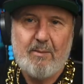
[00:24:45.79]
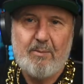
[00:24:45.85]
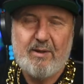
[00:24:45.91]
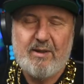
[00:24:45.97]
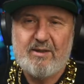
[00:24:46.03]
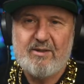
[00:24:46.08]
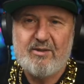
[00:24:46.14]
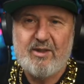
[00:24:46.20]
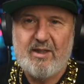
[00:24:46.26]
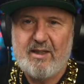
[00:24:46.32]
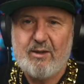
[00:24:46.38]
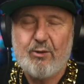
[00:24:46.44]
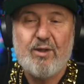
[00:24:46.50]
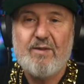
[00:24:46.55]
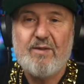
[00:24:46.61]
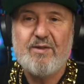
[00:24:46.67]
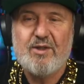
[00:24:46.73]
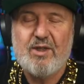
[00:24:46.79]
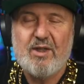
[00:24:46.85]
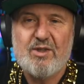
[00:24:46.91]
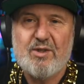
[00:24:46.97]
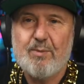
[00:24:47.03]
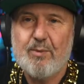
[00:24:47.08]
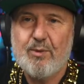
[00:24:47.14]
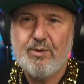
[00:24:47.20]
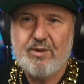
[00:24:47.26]
But or even a
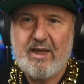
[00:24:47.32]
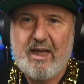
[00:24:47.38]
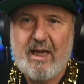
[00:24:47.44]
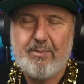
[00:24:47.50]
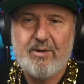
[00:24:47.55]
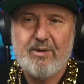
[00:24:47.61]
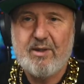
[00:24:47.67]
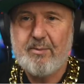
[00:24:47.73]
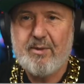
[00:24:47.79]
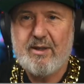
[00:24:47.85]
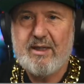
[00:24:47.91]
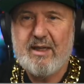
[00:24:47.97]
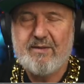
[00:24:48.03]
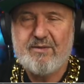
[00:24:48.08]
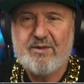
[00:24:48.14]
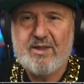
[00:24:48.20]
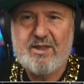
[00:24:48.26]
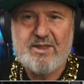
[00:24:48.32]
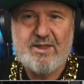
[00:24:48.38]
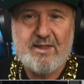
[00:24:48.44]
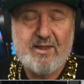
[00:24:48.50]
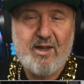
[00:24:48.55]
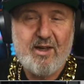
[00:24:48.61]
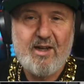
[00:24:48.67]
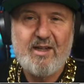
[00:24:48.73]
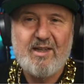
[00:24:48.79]
small cabin, you might have
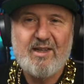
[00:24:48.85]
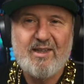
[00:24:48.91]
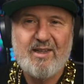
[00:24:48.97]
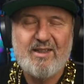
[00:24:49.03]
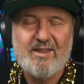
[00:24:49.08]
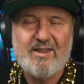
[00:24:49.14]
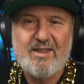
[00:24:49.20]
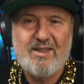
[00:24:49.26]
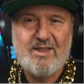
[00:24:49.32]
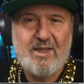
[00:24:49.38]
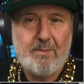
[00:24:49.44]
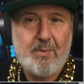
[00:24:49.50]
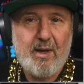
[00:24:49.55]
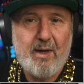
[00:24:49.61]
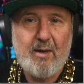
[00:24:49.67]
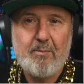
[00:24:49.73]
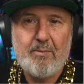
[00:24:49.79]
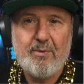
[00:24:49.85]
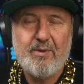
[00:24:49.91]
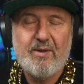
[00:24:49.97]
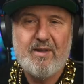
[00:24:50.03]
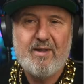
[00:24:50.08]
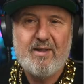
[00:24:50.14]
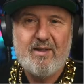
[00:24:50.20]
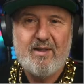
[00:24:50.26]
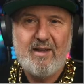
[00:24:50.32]
DC lighting, a DC pump,
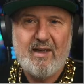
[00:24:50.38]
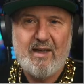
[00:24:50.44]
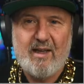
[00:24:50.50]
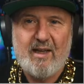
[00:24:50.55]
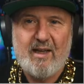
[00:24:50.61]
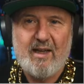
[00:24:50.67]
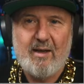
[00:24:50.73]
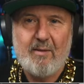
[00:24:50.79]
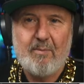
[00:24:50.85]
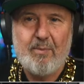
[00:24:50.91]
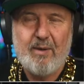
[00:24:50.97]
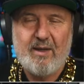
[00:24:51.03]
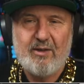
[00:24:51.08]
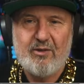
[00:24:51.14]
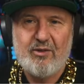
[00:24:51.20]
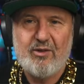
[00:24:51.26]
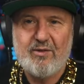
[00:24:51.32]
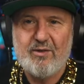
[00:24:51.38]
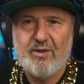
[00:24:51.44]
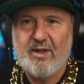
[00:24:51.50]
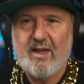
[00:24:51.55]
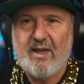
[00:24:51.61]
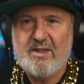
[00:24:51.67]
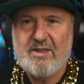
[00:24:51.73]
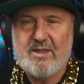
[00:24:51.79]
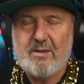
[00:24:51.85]
but you've
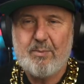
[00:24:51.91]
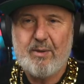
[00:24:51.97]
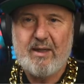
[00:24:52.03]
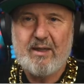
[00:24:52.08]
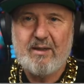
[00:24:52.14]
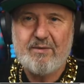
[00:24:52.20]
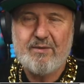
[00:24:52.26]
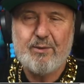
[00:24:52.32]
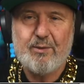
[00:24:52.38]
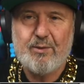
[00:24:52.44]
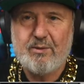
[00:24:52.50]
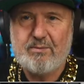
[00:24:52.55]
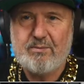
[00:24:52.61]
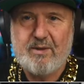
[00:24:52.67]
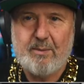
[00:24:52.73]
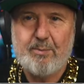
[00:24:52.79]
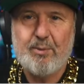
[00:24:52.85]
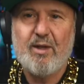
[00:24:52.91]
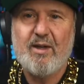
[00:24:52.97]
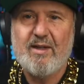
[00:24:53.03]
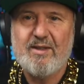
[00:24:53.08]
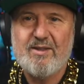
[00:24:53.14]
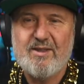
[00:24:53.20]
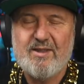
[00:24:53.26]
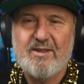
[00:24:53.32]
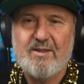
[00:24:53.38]
got AC power for
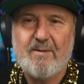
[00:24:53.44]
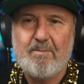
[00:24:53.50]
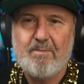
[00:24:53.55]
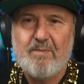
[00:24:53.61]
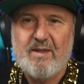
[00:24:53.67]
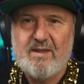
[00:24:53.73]
appliances.